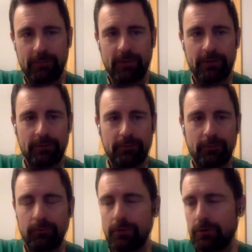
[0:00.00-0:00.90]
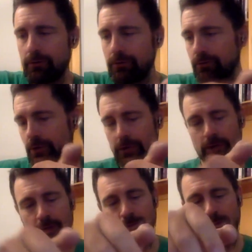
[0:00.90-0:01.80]
Because if you load
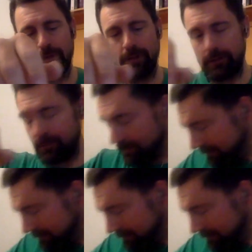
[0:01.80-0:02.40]
the